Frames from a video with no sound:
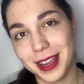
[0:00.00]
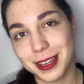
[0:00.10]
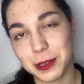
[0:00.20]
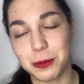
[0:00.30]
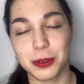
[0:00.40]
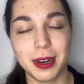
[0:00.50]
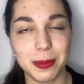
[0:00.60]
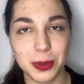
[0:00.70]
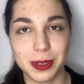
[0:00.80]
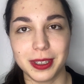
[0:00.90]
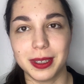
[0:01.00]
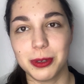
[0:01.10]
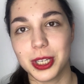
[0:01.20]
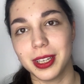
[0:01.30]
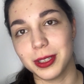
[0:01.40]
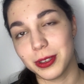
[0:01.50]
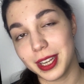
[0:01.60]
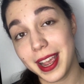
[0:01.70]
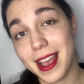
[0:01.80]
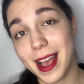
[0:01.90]
Subscribe to my Telegram channel
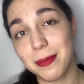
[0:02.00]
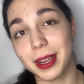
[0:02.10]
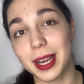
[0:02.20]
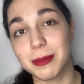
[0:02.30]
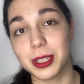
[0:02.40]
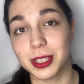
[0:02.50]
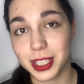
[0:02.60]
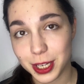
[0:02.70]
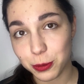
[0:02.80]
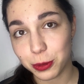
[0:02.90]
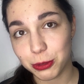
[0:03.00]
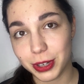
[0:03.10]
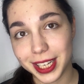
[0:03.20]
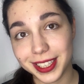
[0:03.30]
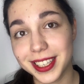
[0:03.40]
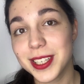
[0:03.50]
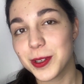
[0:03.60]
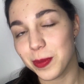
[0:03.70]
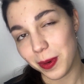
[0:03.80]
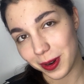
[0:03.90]
today and become a successful trader
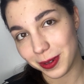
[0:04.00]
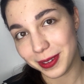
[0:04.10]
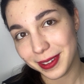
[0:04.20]
tomorrow.